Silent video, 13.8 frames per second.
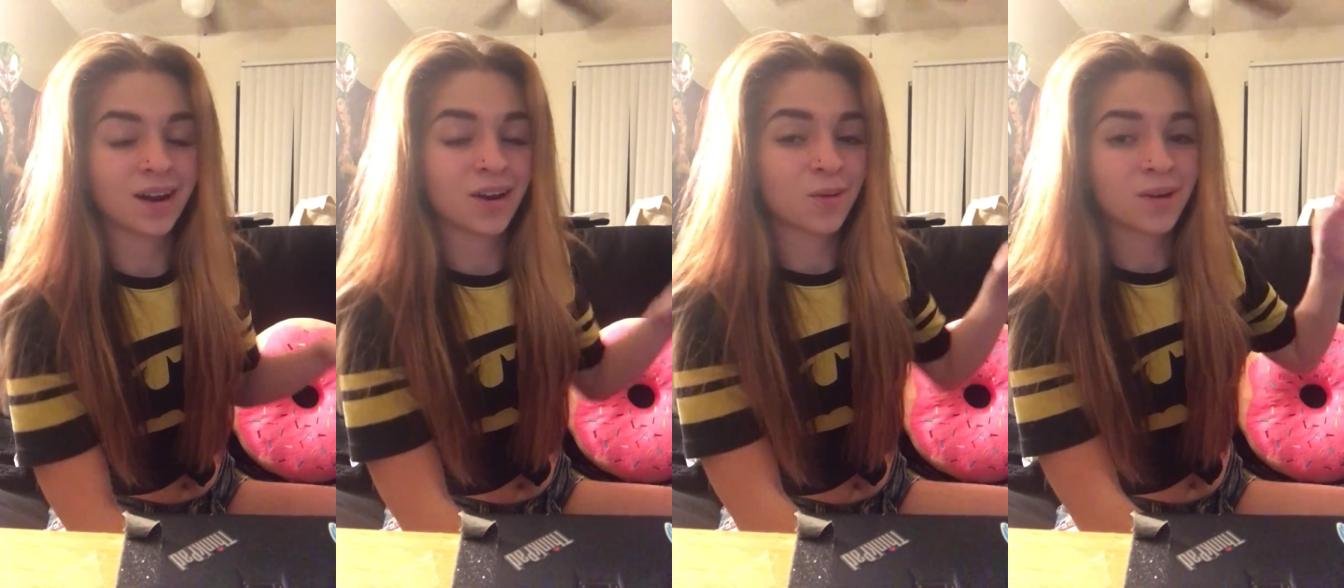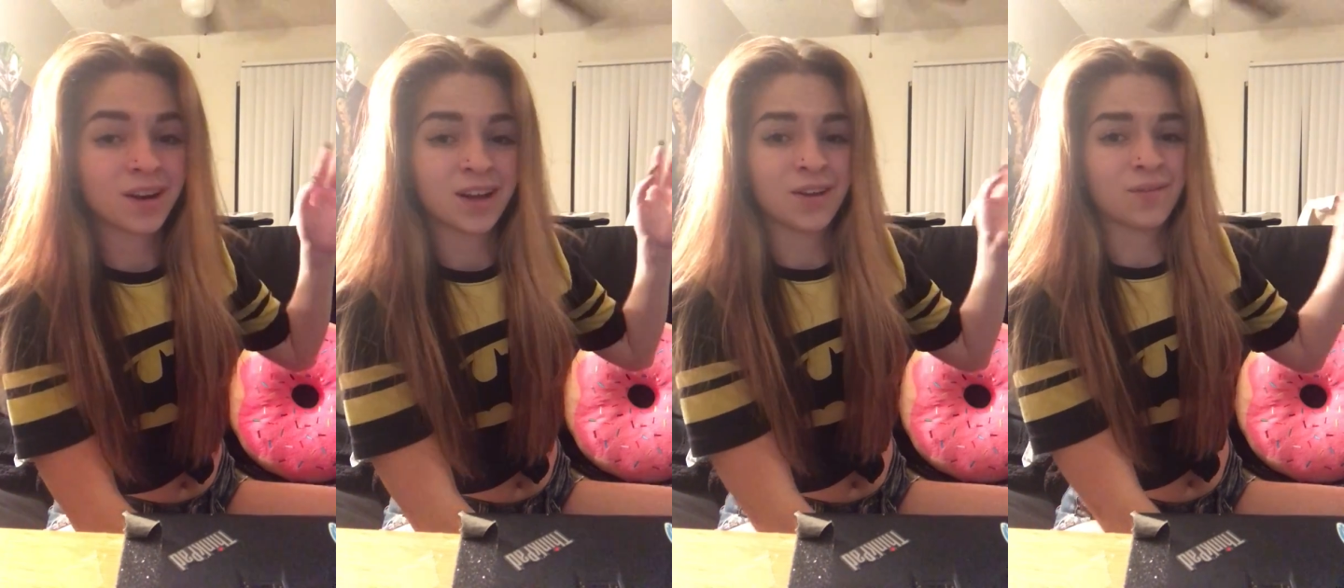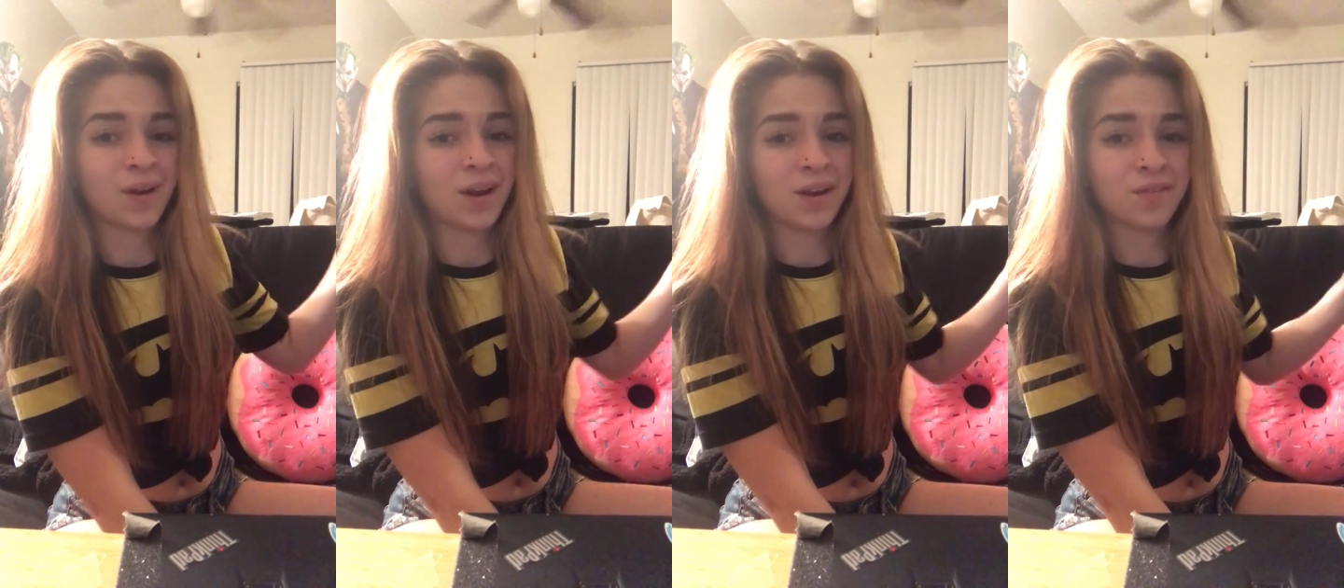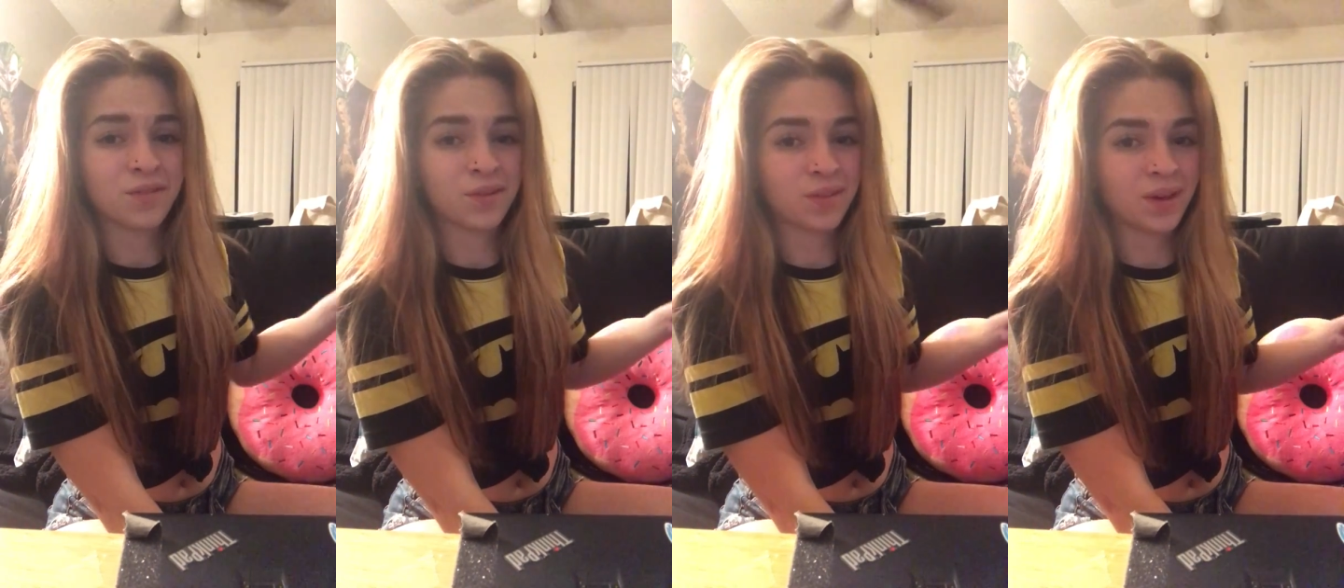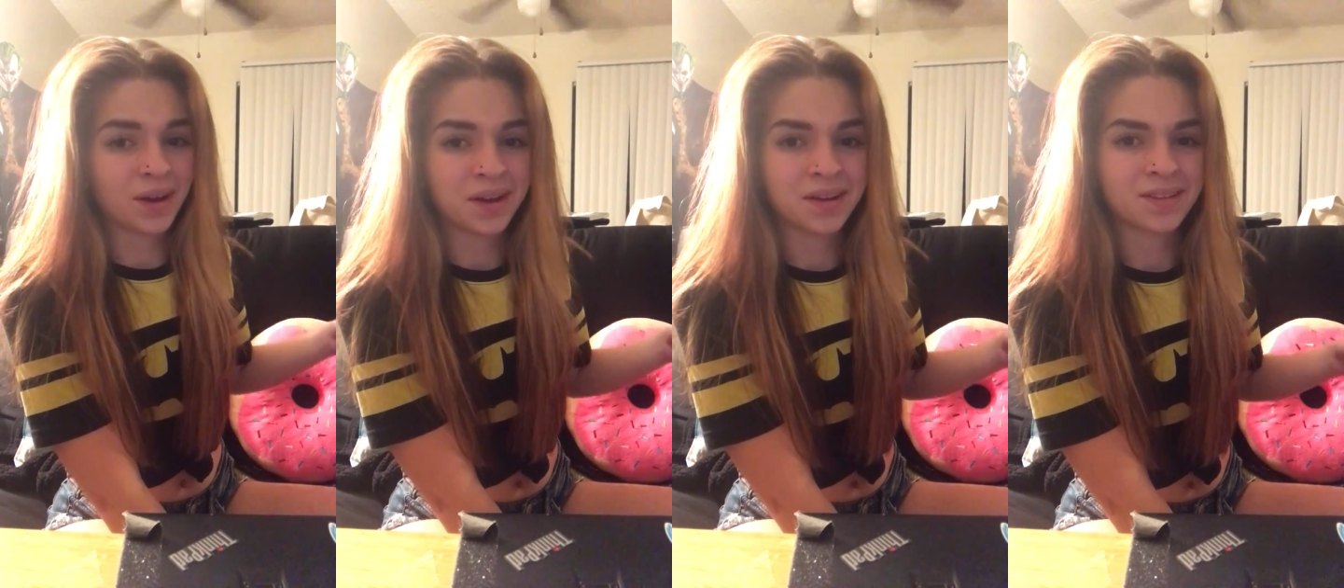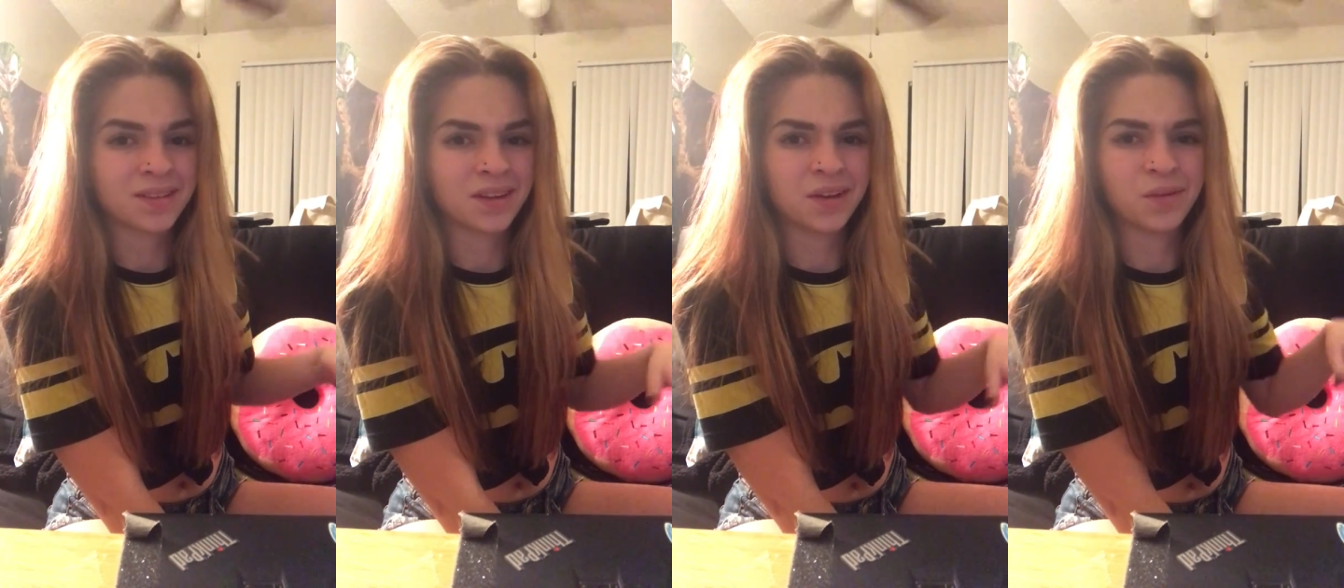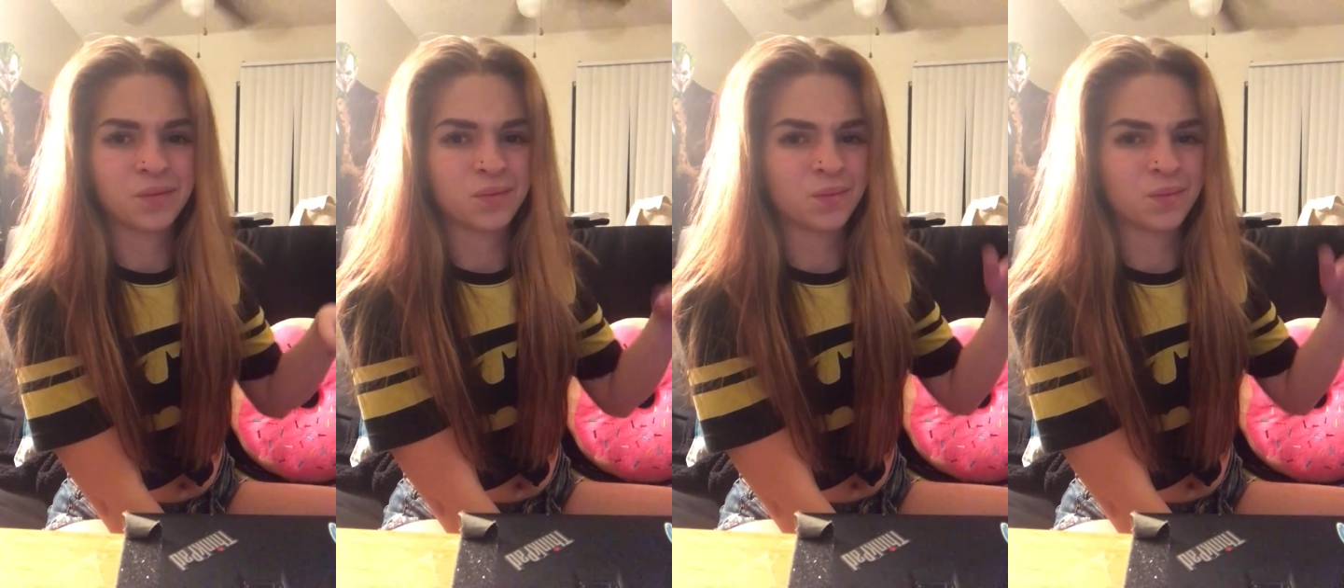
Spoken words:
I don't want to get ready for that. Like,